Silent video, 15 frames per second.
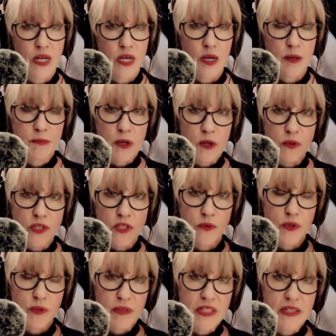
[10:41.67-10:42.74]
A bow window
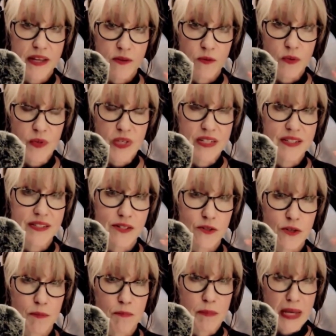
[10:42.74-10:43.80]
would be like what we consider
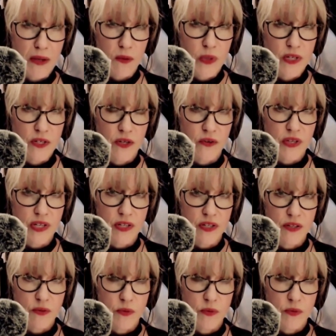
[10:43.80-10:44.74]
a bay window here,